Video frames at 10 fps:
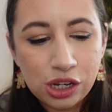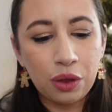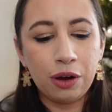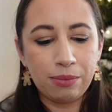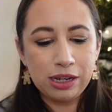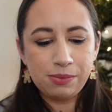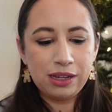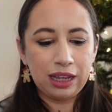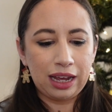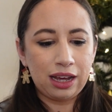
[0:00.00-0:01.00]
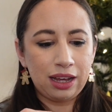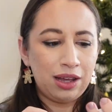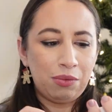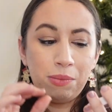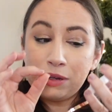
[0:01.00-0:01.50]
So there must be like,
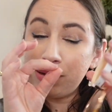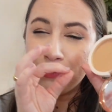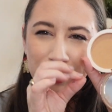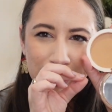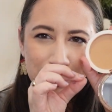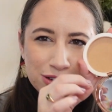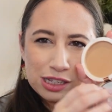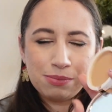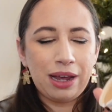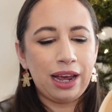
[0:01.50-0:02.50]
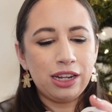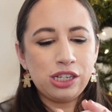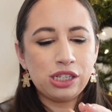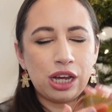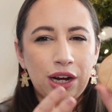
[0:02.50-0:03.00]
we must be really close to the pan.
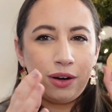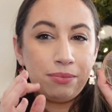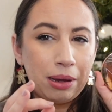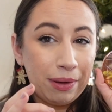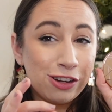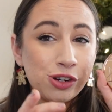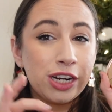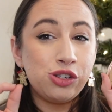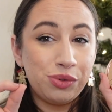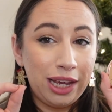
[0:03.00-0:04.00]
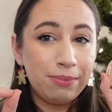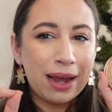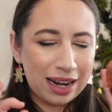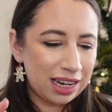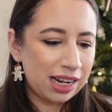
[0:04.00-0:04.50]
So maybe I'll try to hit
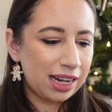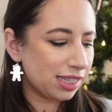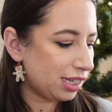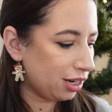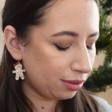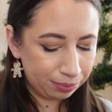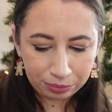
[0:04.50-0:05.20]
pan in it next year.